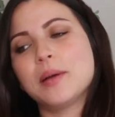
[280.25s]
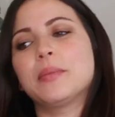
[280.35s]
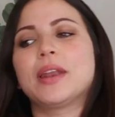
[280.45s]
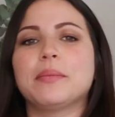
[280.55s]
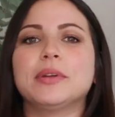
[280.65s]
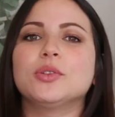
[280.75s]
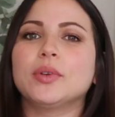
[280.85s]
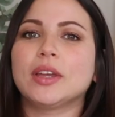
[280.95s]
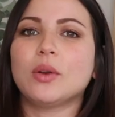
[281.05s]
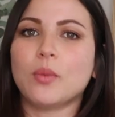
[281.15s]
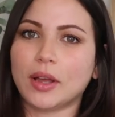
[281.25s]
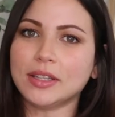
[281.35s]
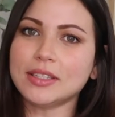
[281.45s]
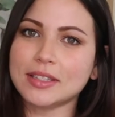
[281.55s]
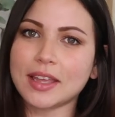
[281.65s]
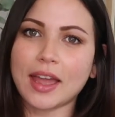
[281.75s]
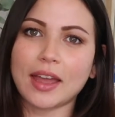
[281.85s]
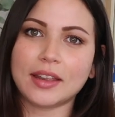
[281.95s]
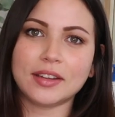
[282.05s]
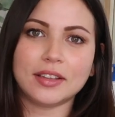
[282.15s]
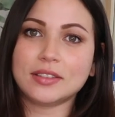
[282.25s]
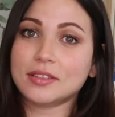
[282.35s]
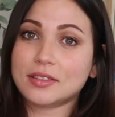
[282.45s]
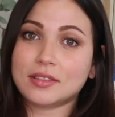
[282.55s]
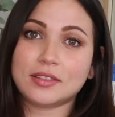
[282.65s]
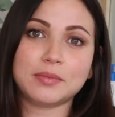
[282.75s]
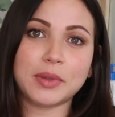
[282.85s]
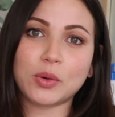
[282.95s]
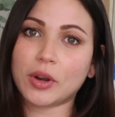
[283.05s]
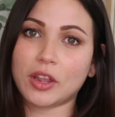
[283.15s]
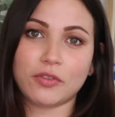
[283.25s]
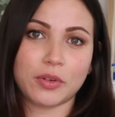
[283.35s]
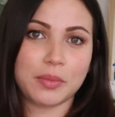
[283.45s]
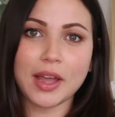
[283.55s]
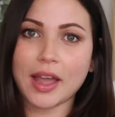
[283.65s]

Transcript: but I've been doing it once and it's been working for me.